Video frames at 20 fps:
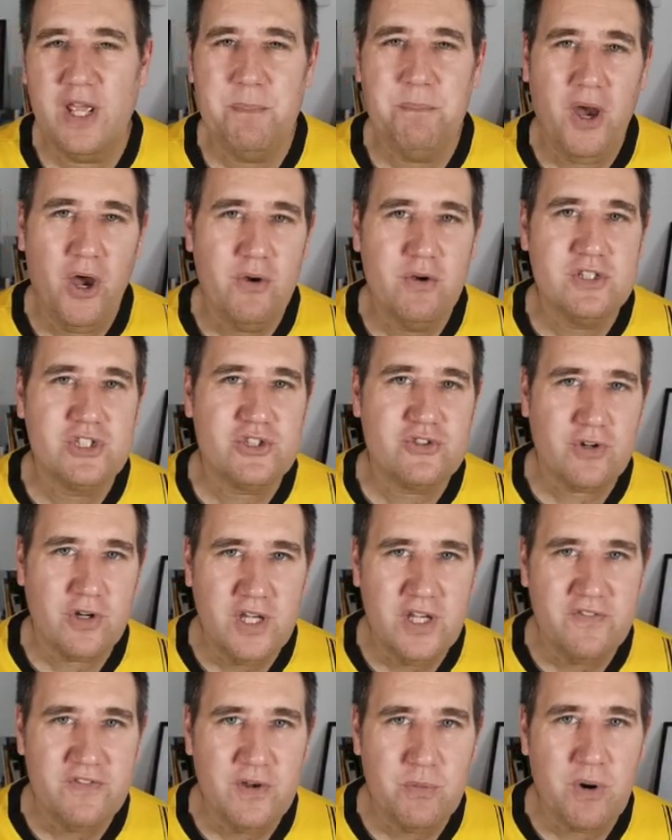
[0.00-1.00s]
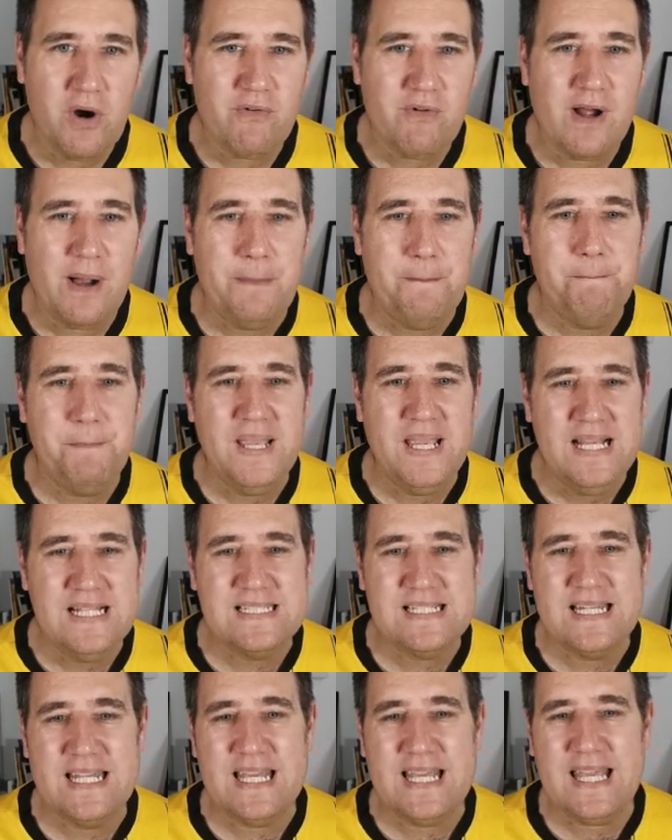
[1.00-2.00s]
Motors Trophy, we're
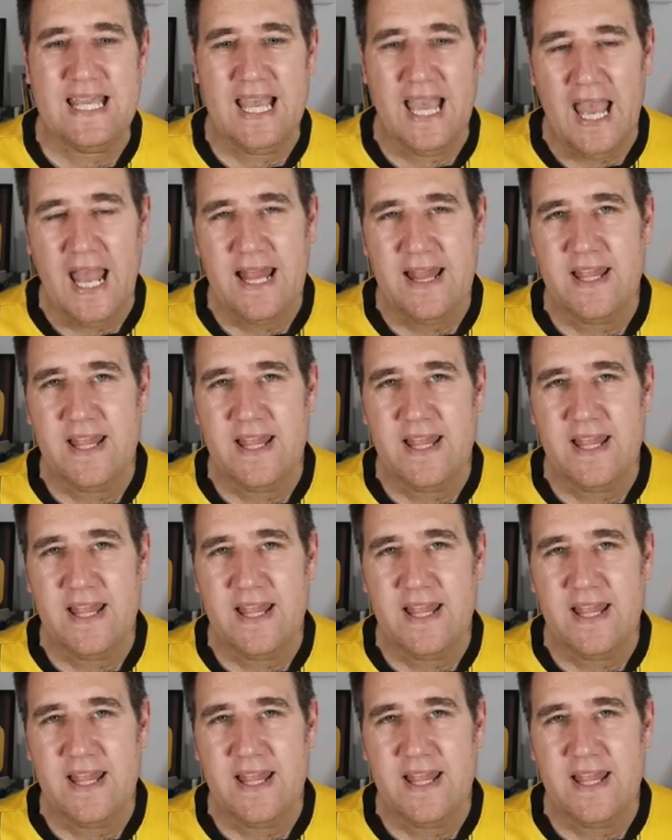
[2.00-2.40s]
unbeaten again.